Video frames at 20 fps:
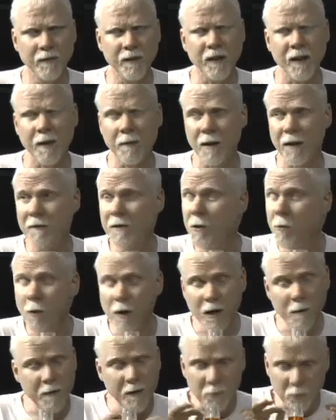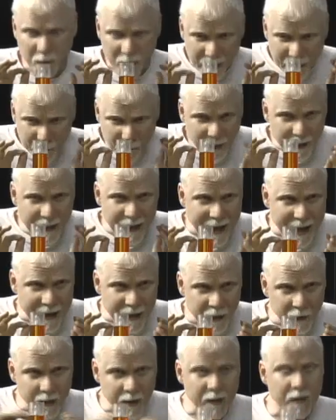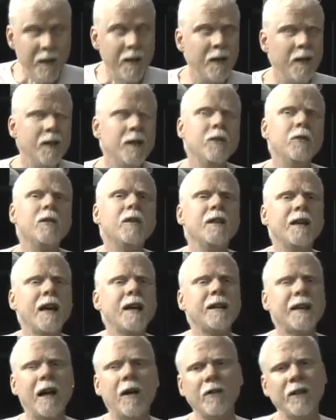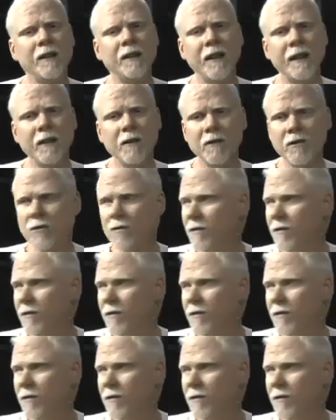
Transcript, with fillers: I mean, if you want to be really, really accurate, you can get calculators